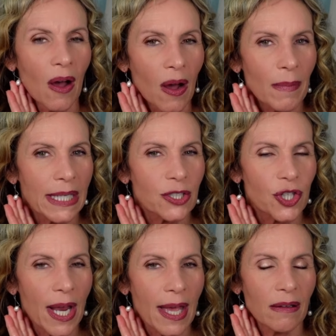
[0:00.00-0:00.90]
on my
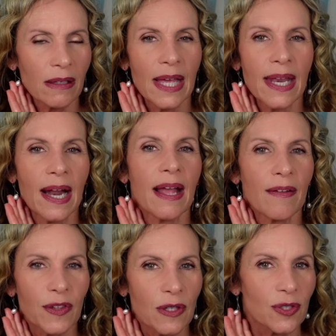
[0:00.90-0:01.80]
channel, and I
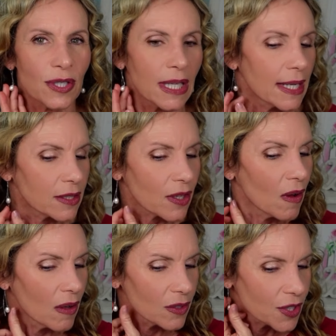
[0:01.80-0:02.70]
have those linked
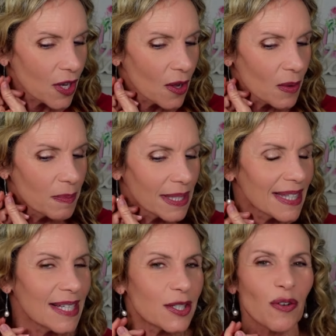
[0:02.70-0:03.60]
also. But
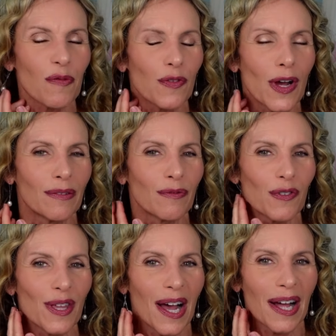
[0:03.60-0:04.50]
these are fun for
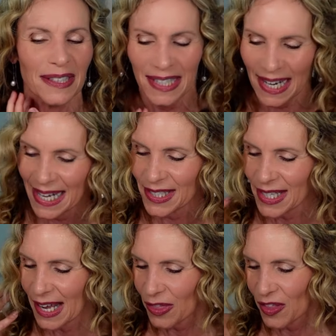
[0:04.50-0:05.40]
the holidays,
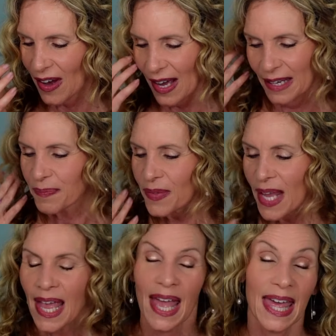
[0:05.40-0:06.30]
I thought.
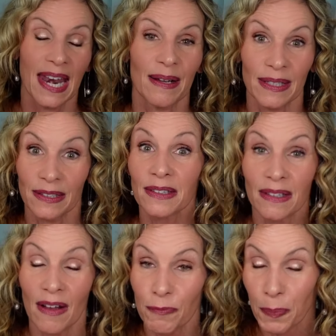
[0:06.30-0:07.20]
And I
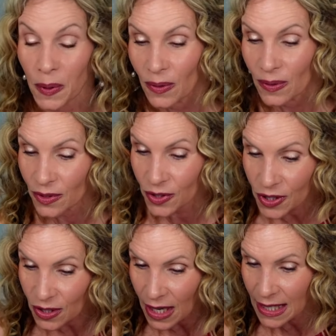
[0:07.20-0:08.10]
love pearls. Do
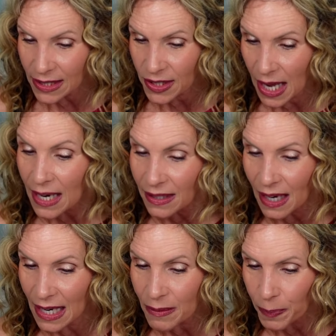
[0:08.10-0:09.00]
you guys
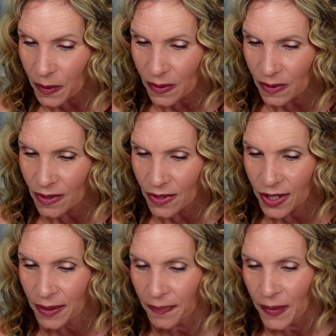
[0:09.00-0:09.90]
like
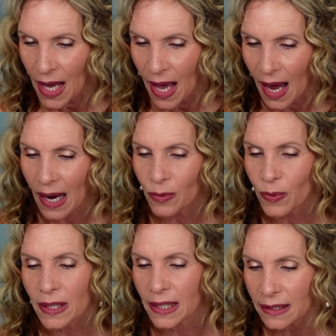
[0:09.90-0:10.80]
pearls? I
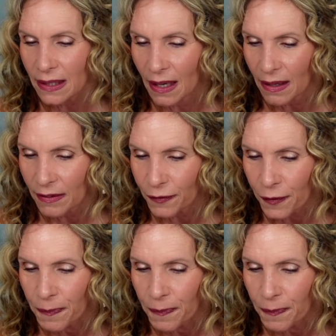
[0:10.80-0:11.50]
really love